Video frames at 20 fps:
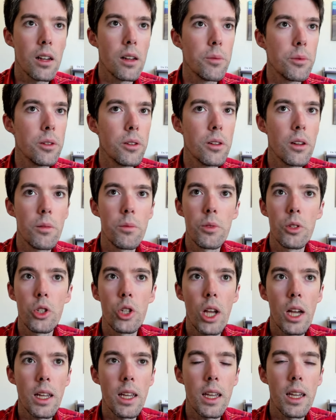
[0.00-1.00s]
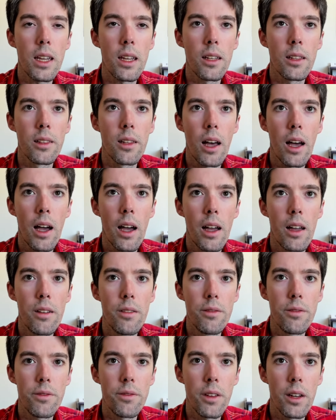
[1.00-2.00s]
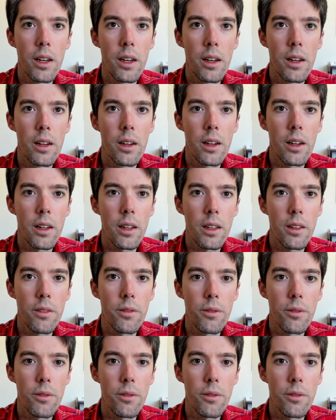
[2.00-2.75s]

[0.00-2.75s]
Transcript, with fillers: am I'm, I'm checking live uh,